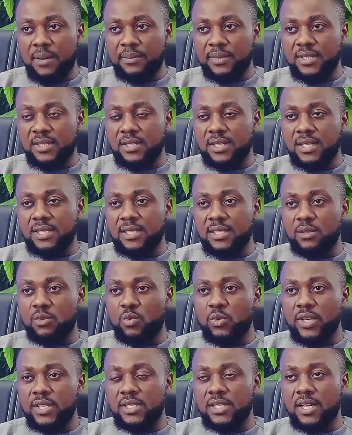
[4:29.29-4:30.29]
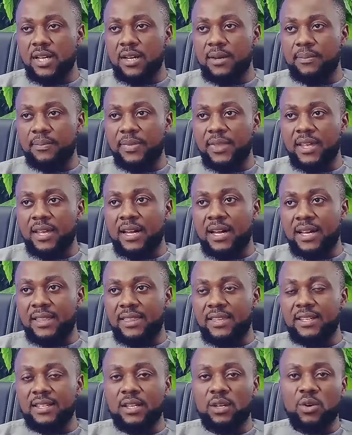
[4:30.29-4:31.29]
Starting with, I
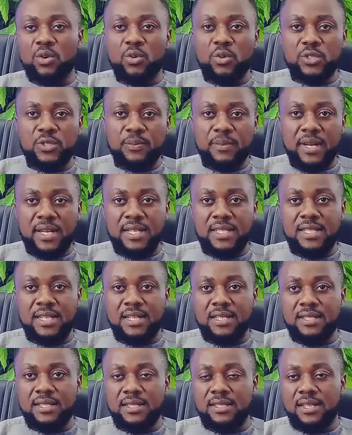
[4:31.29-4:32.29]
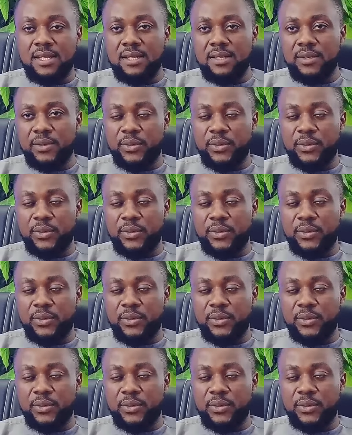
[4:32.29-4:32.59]
think, the coach, manager Arteta,